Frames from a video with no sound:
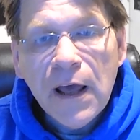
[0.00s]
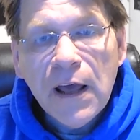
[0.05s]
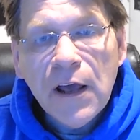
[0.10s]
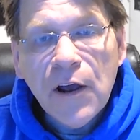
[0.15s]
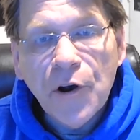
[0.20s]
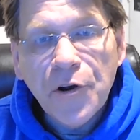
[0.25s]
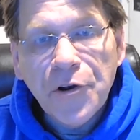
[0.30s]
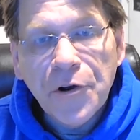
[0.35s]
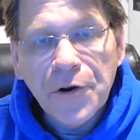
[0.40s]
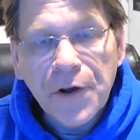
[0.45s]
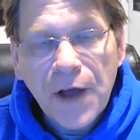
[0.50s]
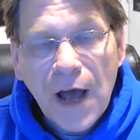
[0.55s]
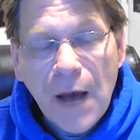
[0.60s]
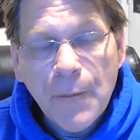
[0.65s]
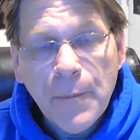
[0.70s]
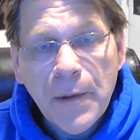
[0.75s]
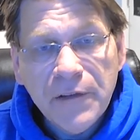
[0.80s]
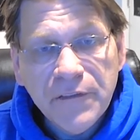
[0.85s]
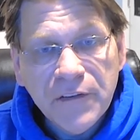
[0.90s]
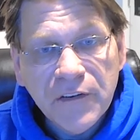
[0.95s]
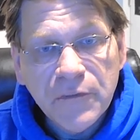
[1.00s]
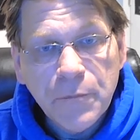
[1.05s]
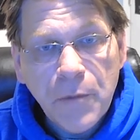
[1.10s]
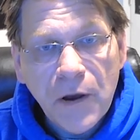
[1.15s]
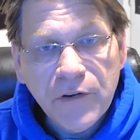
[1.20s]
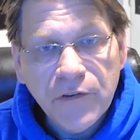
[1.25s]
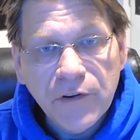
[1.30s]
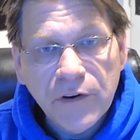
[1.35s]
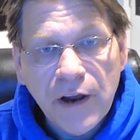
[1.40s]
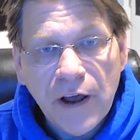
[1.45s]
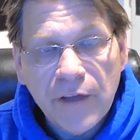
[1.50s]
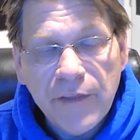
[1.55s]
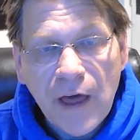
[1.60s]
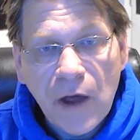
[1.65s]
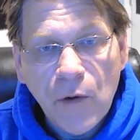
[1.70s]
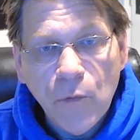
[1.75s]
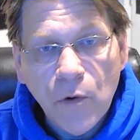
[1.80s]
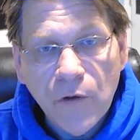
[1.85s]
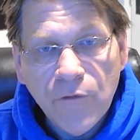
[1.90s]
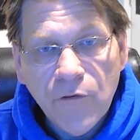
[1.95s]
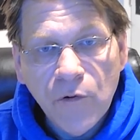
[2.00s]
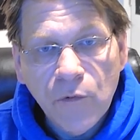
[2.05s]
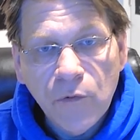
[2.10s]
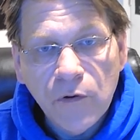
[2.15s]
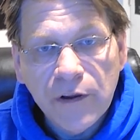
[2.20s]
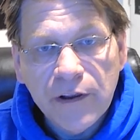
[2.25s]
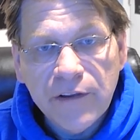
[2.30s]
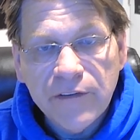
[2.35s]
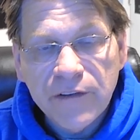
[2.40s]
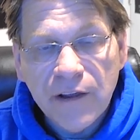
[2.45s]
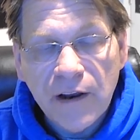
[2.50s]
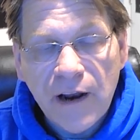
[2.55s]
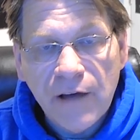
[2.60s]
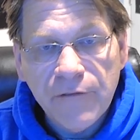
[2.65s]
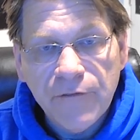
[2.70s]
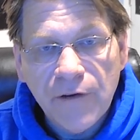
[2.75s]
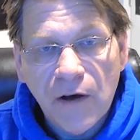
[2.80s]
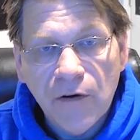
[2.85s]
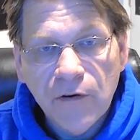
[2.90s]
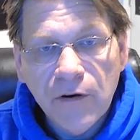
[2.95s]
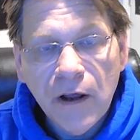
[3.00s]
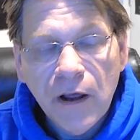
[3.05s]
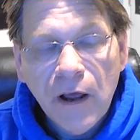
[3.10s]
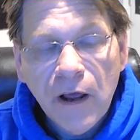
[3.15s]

hearing your comments, especially on that River release that I found.